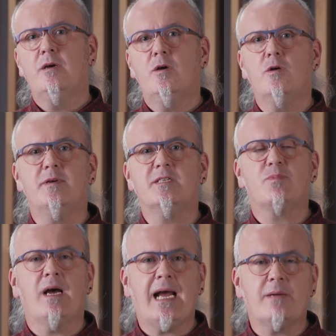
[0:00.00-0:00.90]
who is
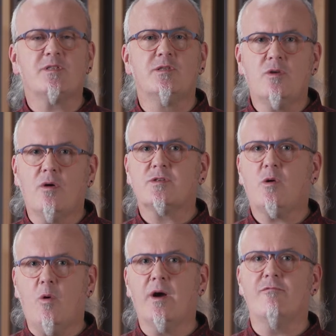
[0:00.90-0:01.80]
perhaps not
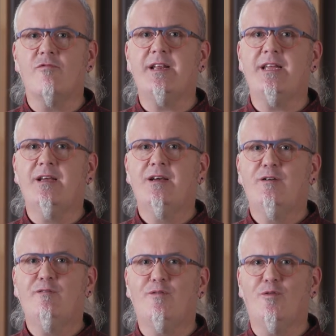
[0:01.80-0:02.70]
quite ready
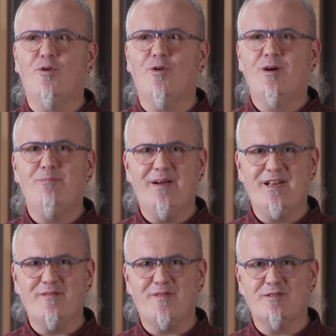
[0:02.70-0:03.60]
for
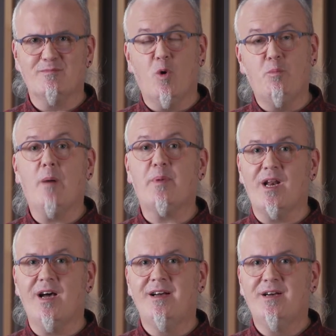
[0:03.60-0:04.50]
many of those more
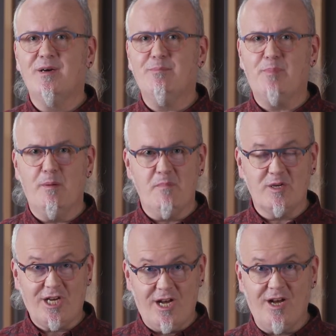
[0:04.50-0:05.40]
popular but
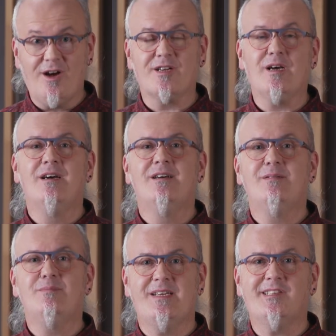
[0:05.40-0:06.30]
much harder
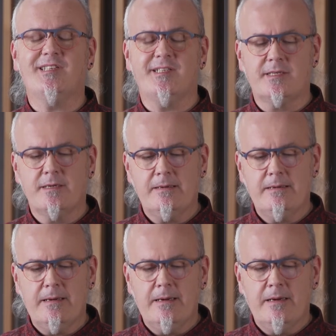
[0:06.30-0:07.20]
pieces.
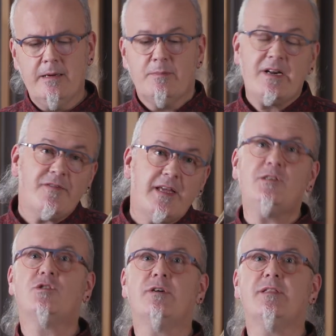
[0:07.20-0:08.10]
But if they
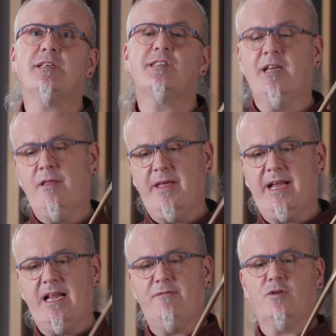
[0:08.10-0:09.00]
enjoy this, they
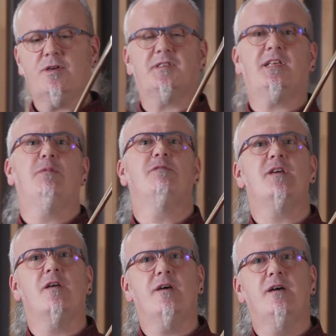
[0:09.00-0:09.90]
can have a look at some of the
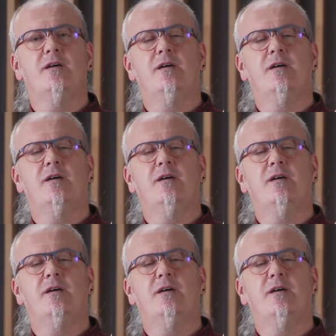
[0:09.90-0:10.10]
other